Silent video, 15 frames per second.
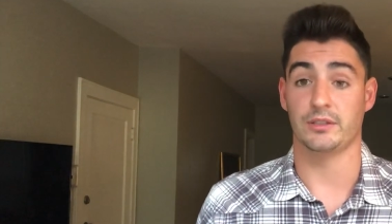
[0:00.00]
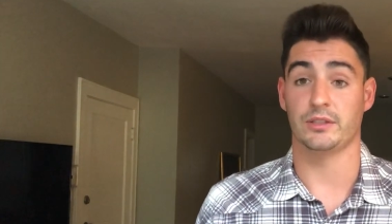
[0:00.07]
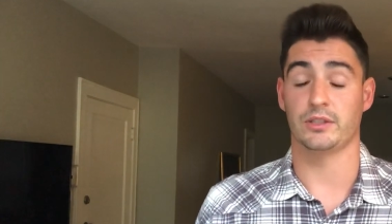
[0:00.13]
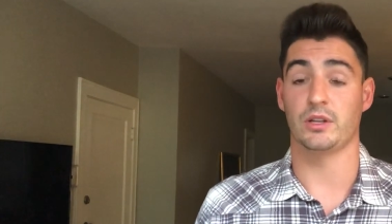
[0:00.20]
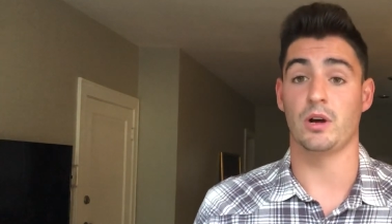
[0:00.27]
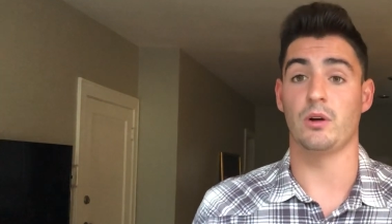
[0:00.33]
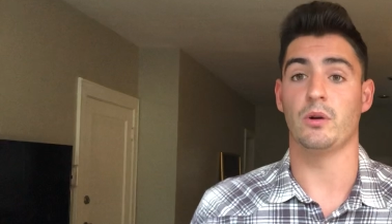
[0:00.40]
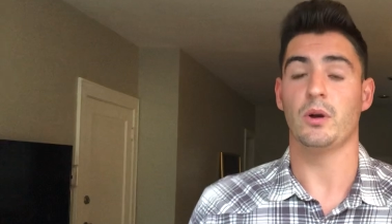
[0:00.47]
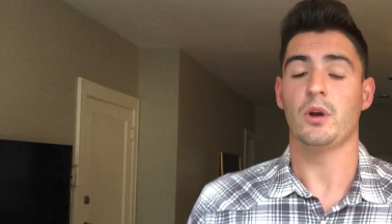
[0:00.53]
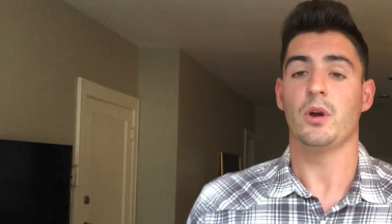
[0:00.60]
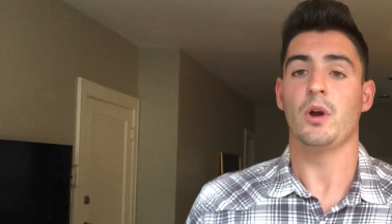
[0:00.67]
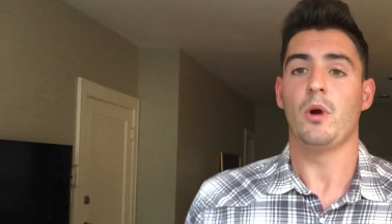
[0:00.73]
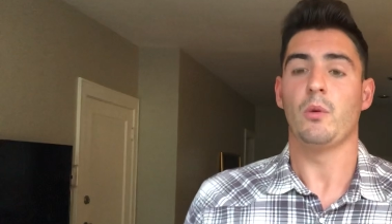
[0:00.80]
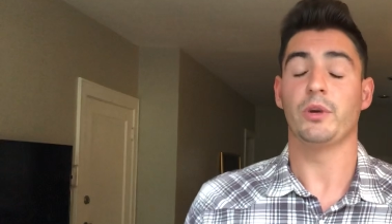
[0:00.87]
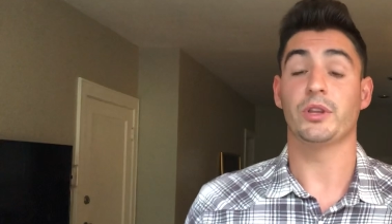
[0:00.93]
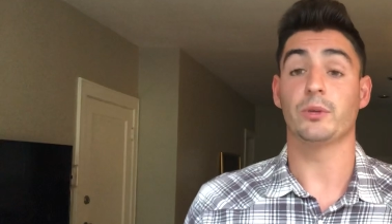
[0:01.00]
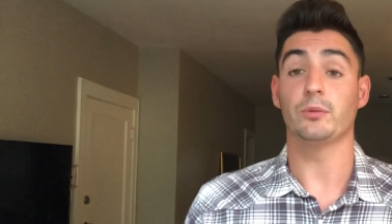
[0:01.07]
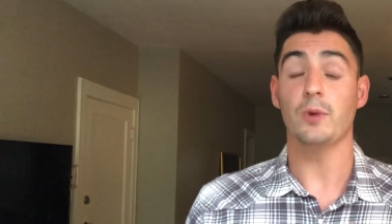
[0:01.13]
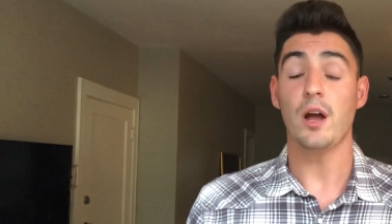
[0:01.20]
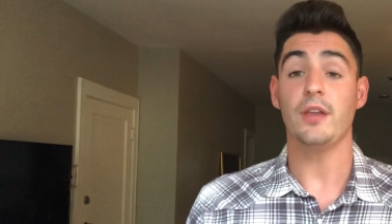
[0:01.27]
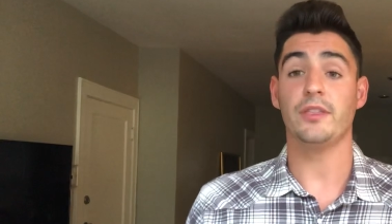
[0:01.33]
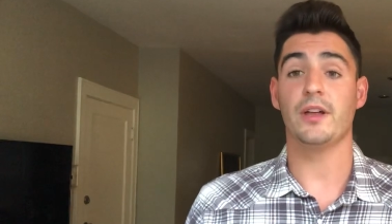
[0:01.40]
So with the
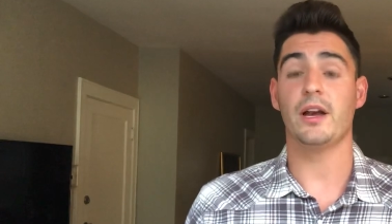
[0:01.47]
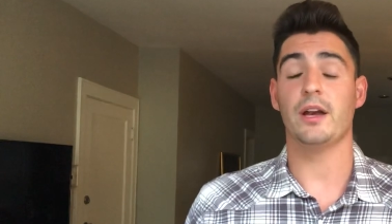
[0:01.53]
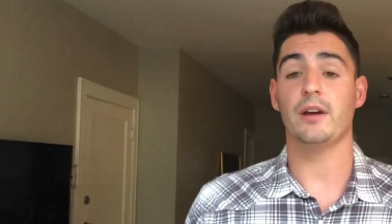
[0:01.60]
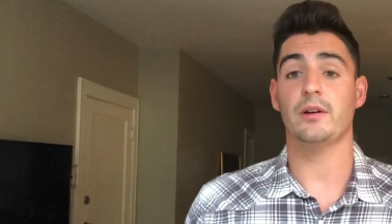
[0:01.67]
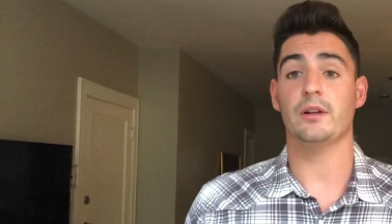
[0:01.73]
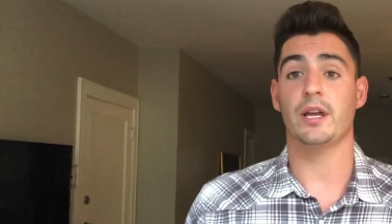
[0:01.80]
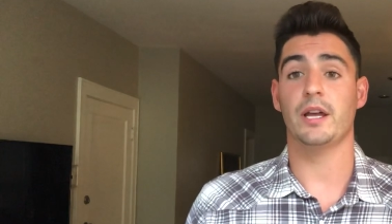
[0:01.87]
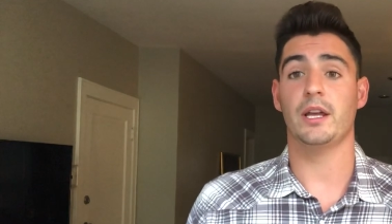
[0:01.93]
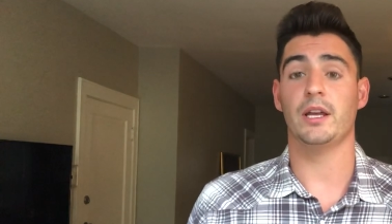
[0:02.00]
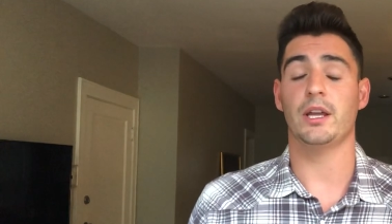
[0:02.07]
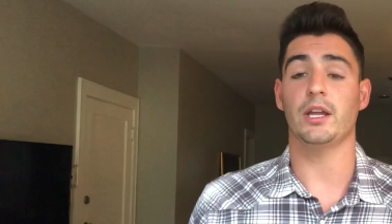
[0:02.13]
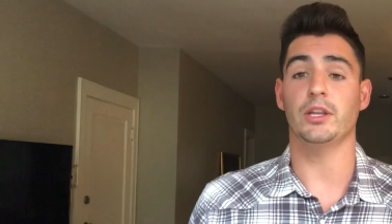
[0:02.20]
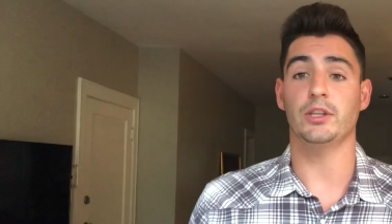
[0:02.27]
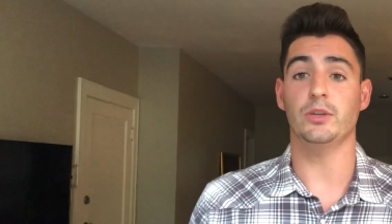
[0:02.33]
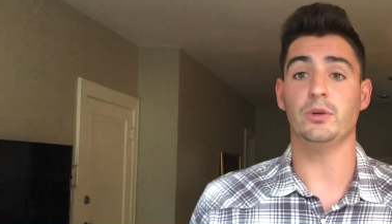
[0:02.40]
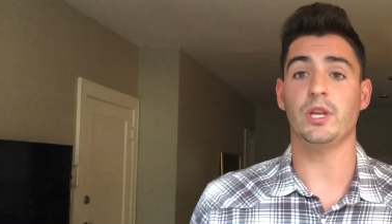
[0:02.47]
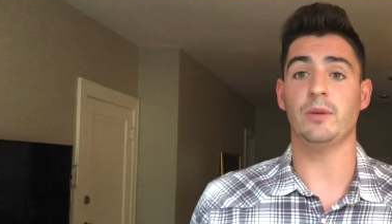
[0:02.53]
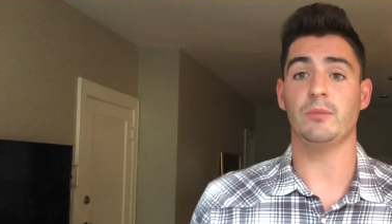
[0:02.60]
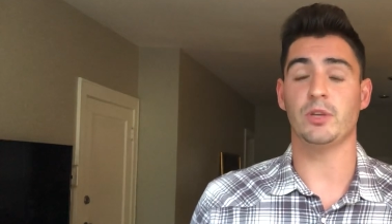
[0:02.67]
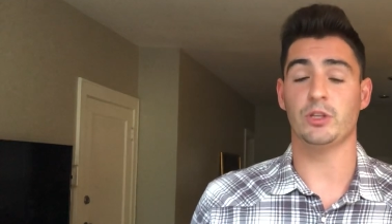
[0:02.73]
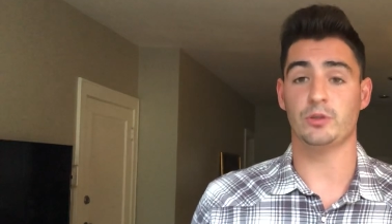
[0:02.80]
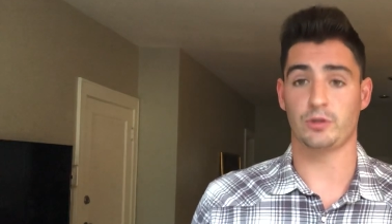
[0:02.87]
Roth IRA, you
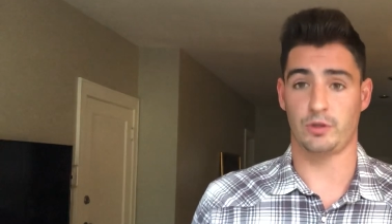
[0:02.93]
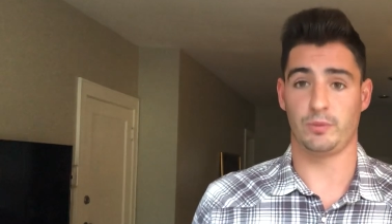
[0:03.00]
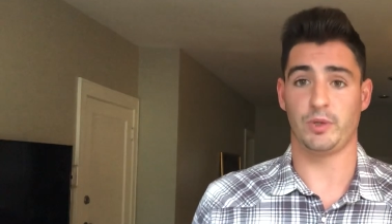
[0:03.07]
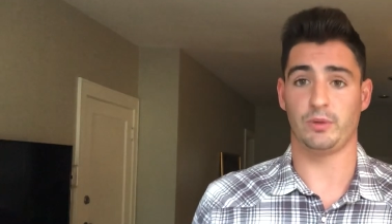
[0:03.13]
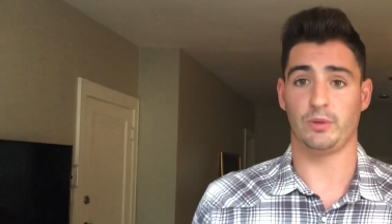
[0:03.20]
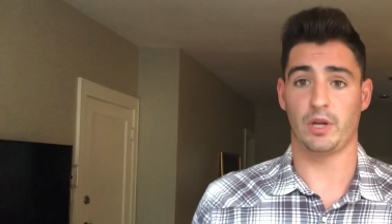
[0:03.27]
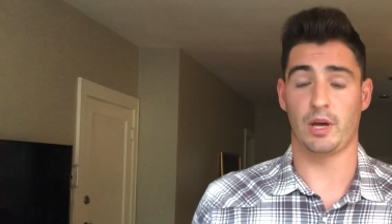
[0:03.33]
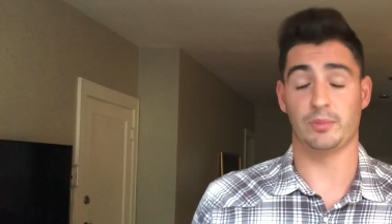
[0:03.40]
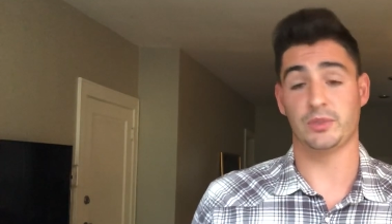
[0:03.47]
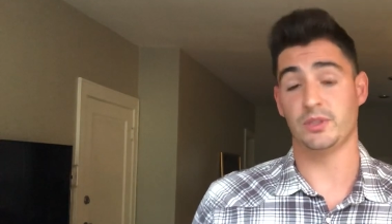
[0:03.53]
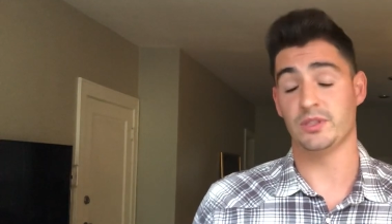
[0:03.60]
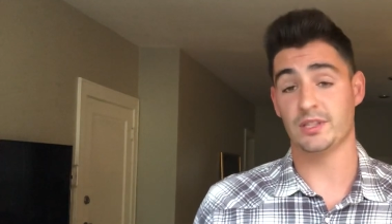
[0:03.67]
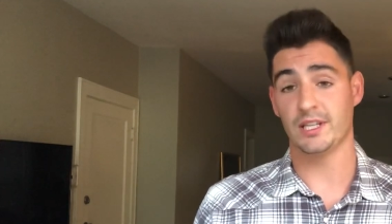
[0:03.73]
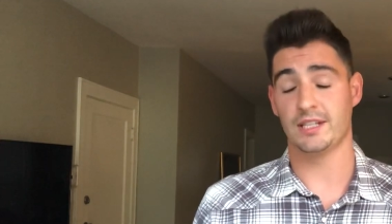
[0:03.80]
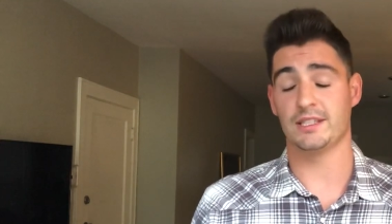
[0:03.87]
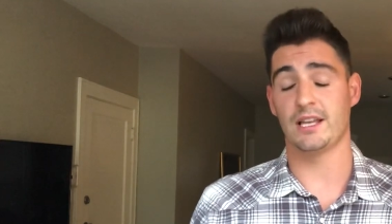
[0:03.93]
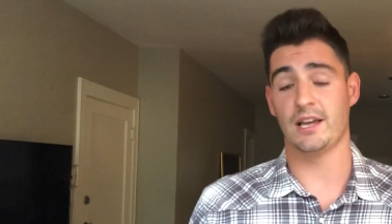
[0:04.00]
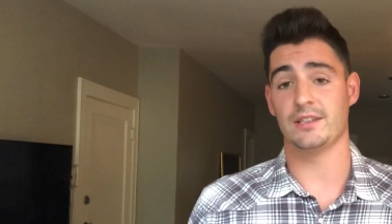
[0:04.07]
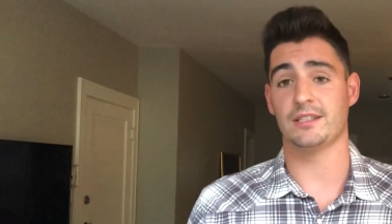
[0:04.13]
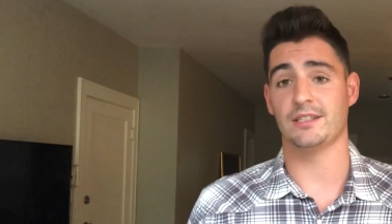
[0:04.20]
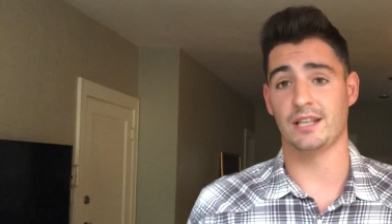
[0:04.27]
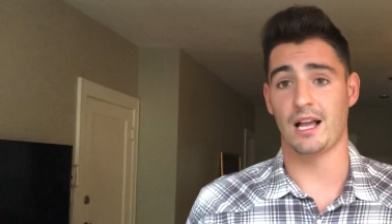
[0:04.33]
can contribute up to
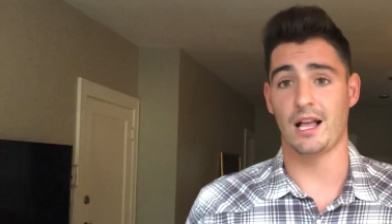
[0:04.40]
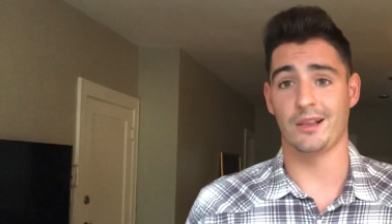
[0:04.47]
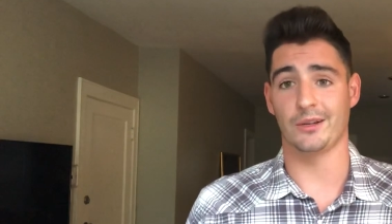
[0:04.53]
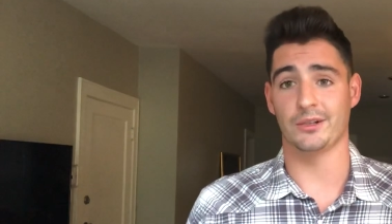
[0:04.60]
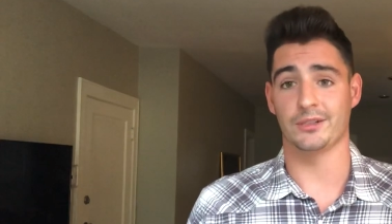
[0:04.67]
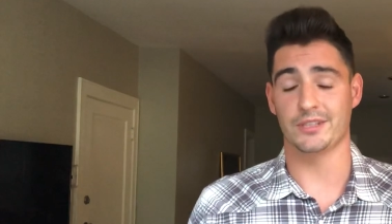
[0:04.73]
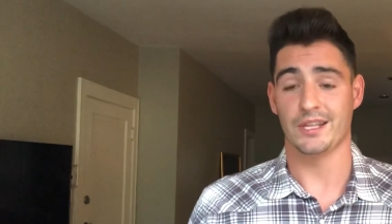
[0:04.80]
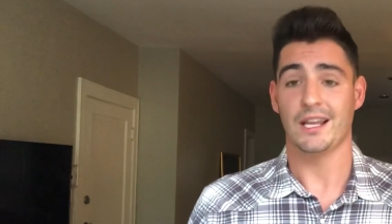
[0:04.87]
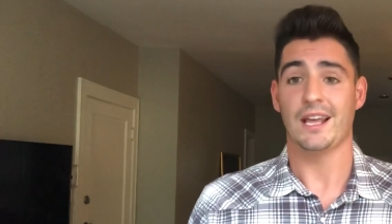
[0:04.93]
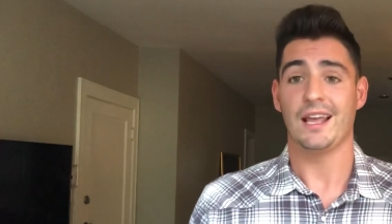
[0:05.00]
$6,000